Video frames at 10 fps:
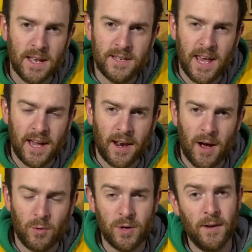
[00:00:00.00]
take it
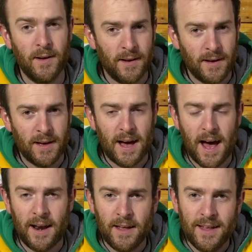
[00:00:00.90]
out
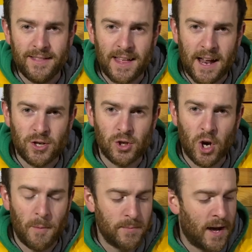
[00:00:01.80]
and that's
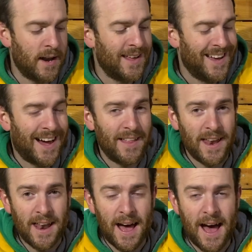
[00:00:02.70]
job done. And
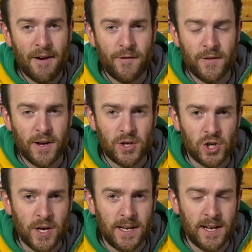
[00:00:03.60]
then after
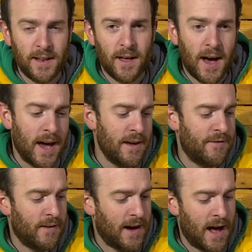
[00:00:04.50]
treating the
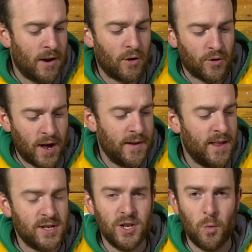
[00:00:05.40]
hive, I'll run
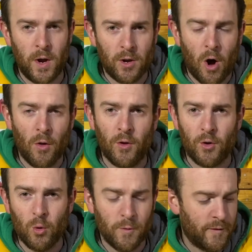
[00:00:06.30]
this unit on the
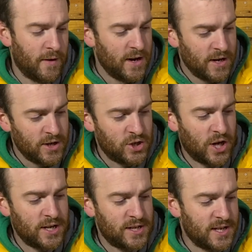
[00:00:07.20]
roof
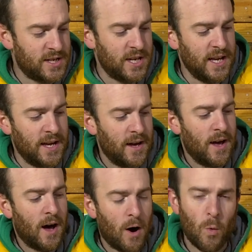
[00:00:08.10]
just to see
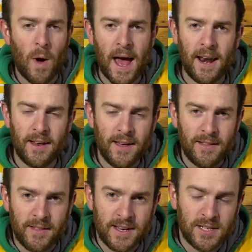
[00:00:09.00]
how well
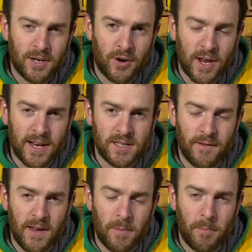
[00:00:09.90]
this creates the
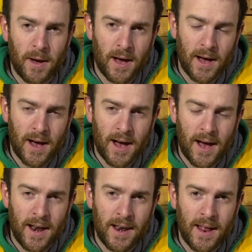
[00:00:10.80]
vapour
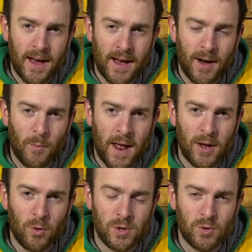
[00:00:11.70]
and uh, how well it
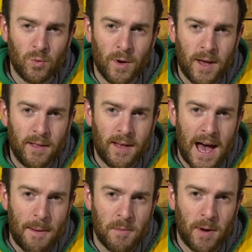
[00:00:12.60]
goes through the
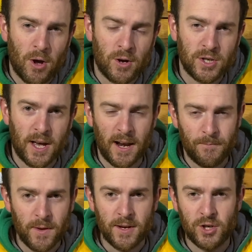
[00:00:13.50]
Api-Bioxal
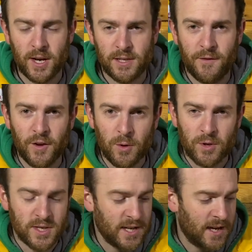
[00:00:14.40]
just for you to
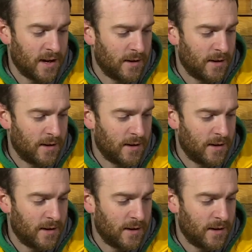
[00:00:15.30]
see